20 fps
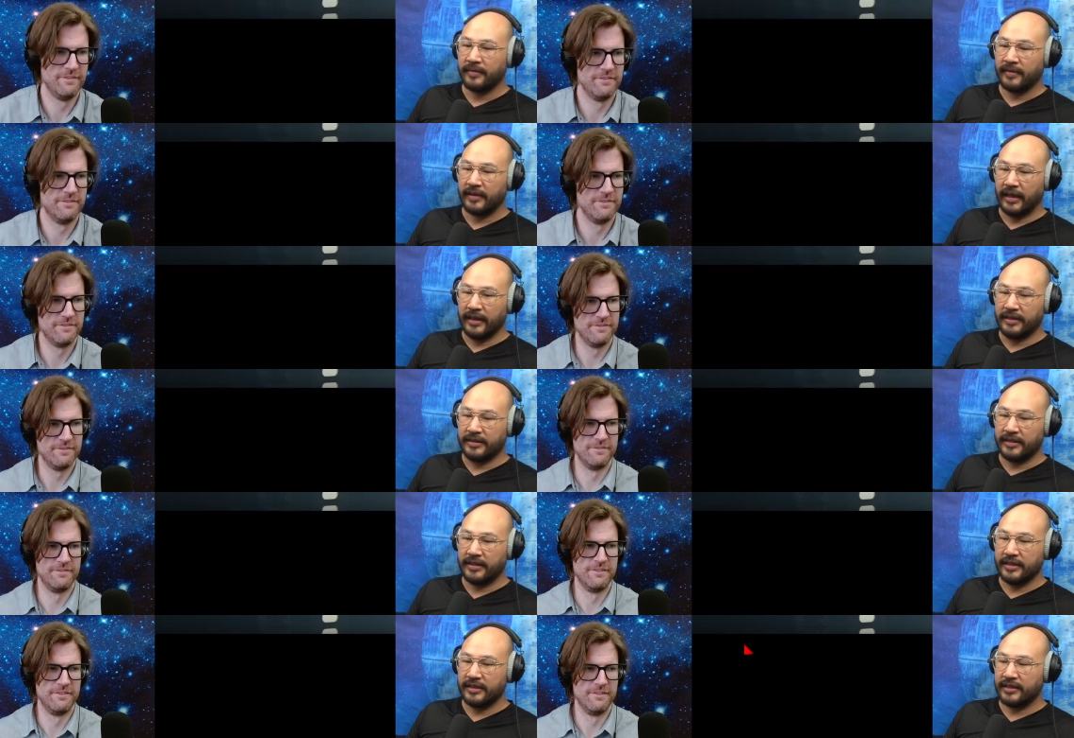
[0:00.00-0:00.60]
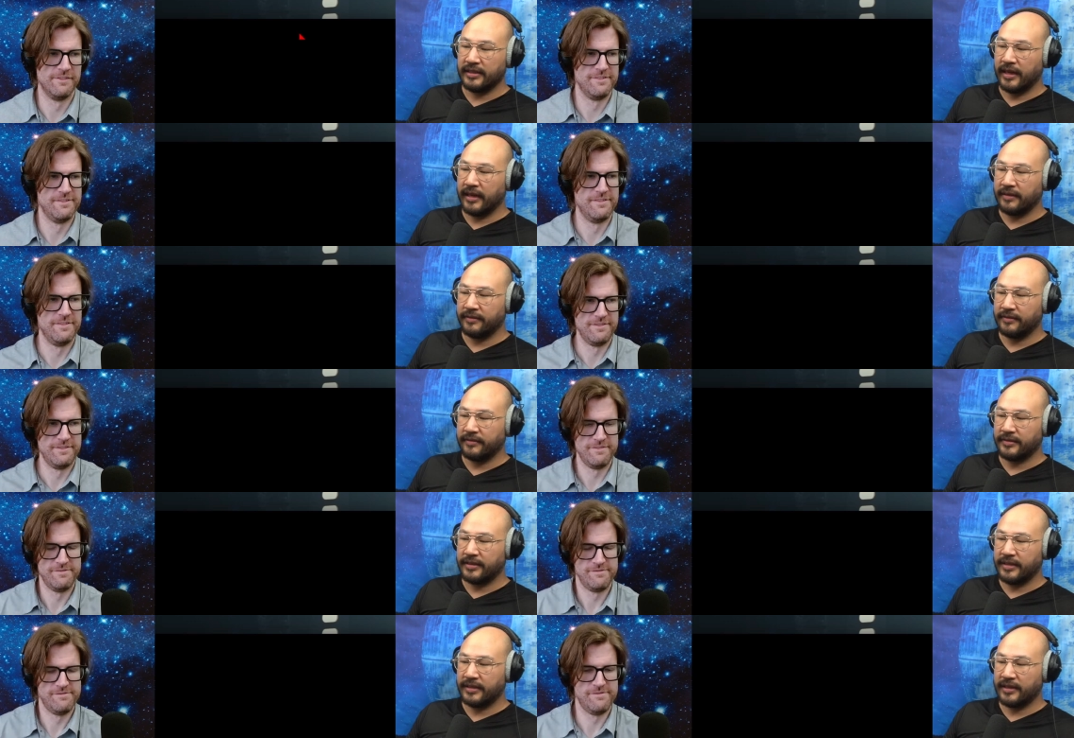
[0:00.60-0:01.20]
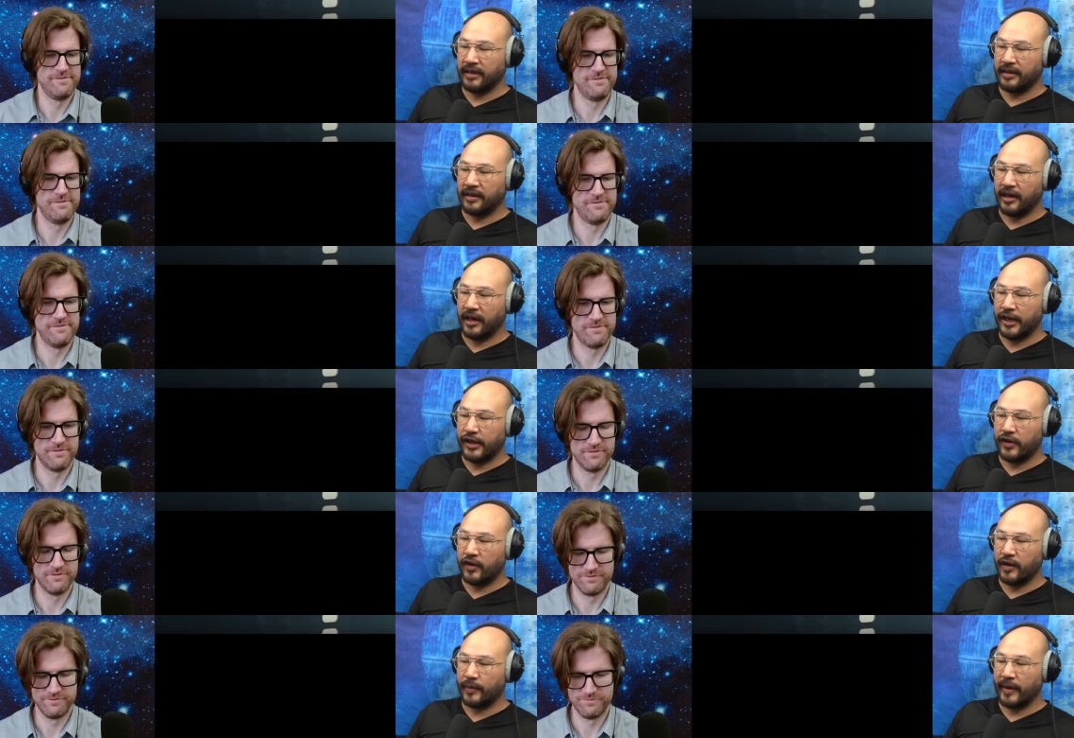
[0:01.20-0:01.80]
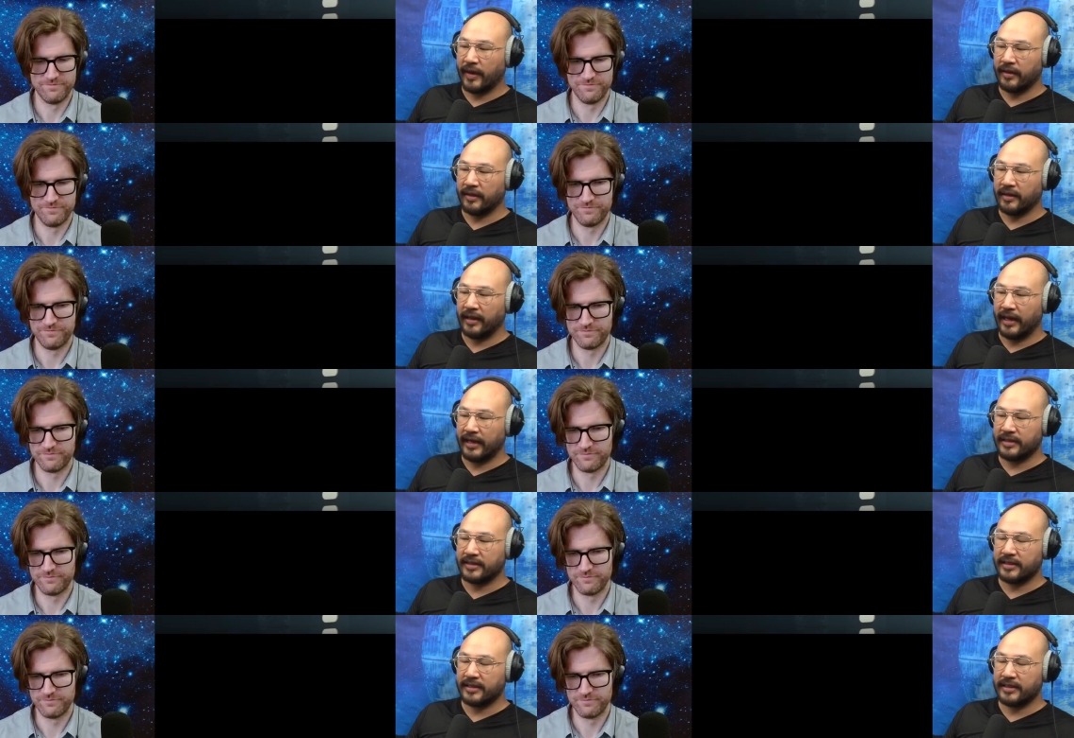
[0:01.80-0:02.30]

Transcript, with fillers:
Speaker 1: And she's not she's not arguing about light